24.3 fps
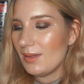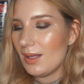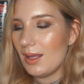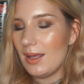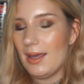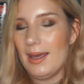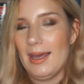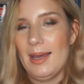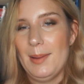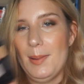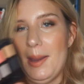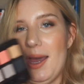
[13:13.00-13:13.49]

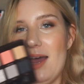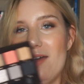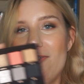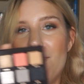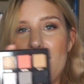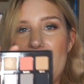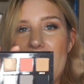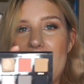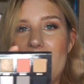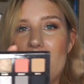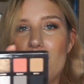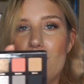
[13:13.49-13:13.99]
I have
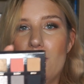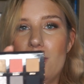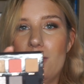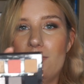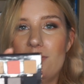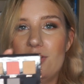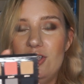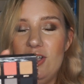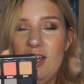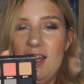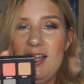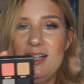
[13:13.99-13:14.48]
pan on one of
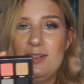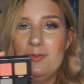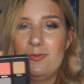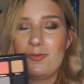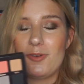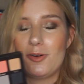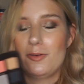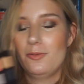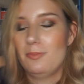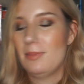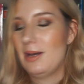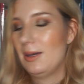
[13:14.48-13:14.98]
the shades
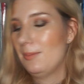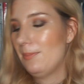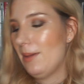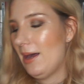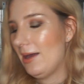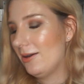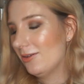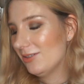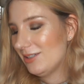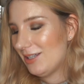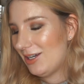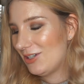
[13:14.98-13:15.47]
for my
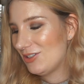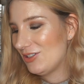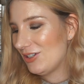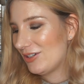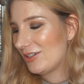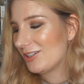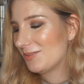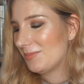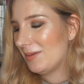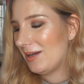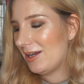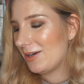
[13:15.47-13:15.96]
Pandas
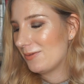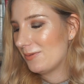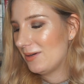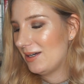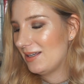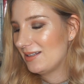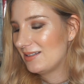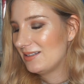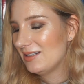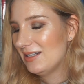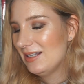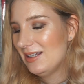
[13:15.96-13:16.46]
eyeshadows, but
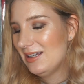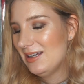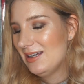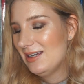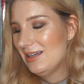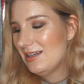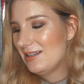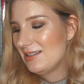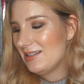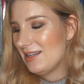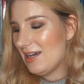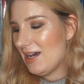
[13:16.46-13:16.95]
otherwise,
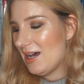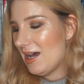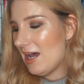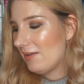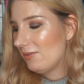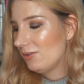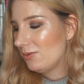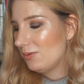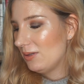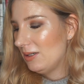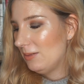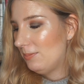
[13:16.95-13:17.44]
yeah, I
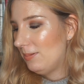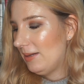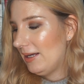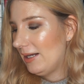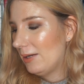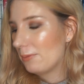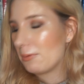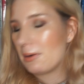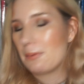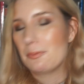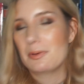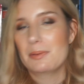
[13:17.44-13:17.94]
haven't really played
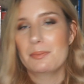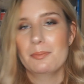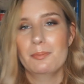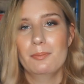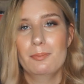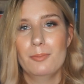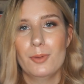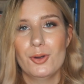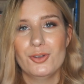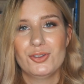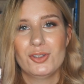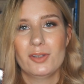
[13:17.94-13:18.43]
around with
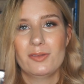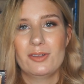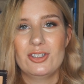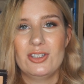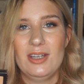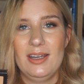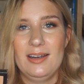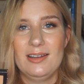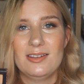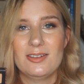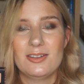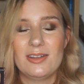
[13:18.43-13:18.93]
most of the
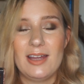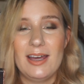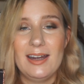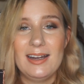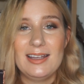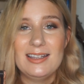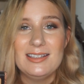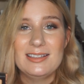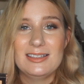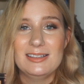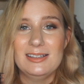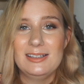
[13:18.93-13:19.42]
shades. So that
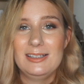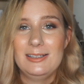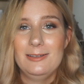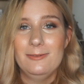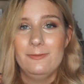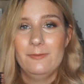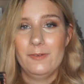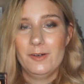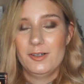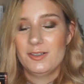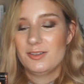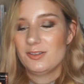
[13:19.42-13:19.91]
is the
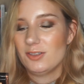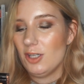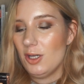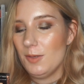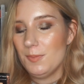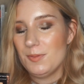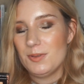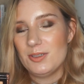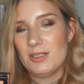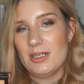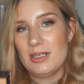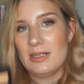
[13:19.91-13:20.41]
first
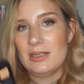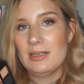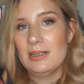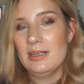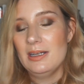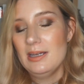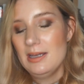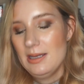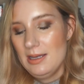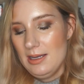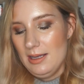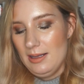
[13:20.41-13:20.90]
option.
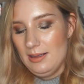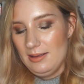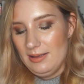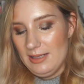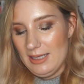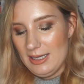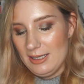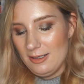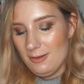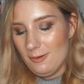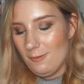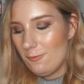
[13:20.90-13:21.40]

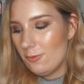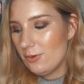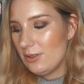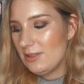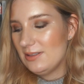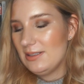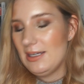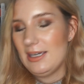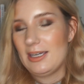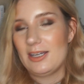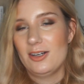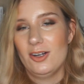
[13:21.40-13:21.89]
Then for the
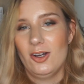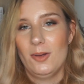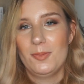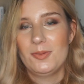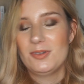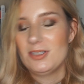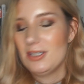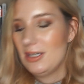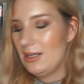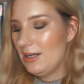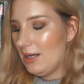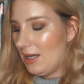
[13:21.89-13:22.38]
second
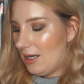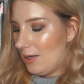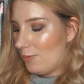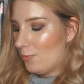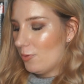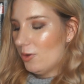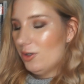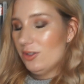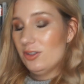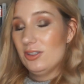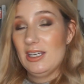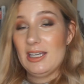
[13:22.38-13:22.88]
option, I
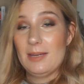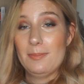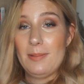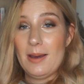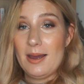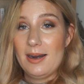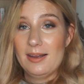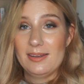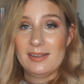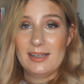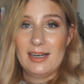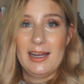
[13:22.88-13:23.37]
want to take a
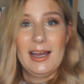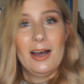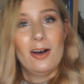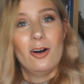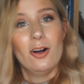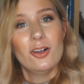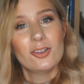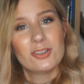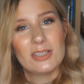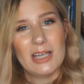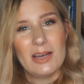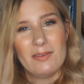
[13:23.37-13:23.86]
palette that I
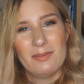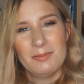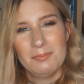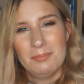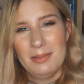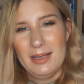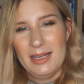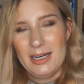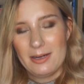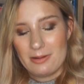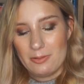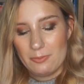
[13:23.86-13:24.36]
also haven't
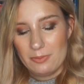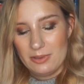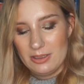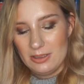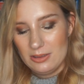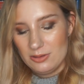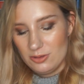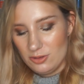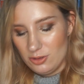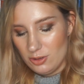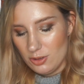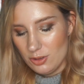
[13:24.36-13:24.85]
played around
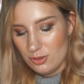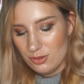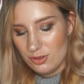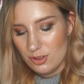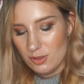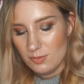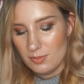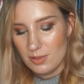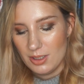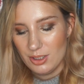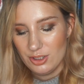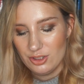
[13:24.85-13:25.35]
with
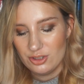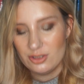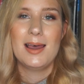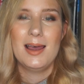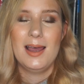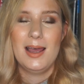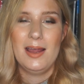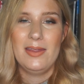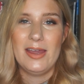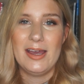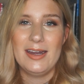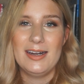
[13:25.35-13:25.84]
too much,
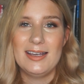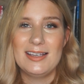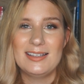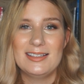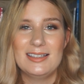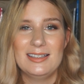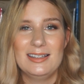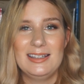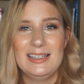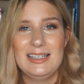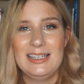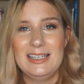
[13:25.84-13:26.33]
and that
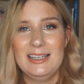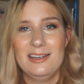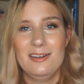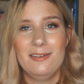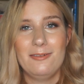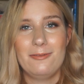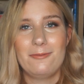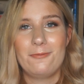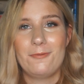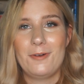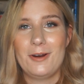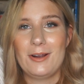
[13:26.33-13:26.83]
is the
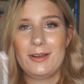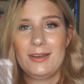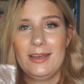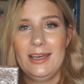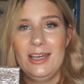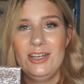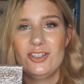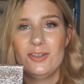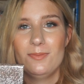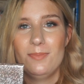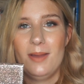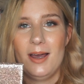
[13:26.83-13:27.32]

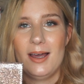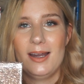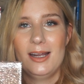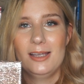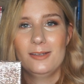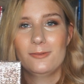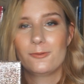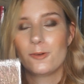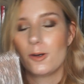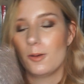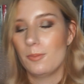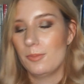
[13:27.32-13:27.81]
Francation palette
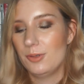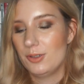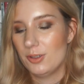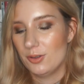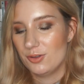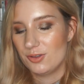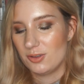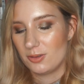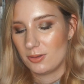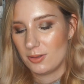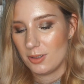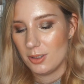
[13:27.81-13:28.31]
from
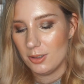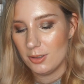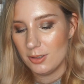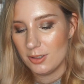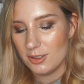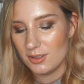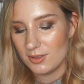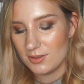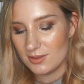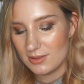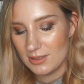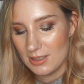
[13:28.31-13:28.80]
Dose and
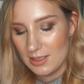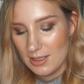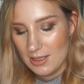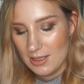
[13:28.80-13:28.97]
Colors.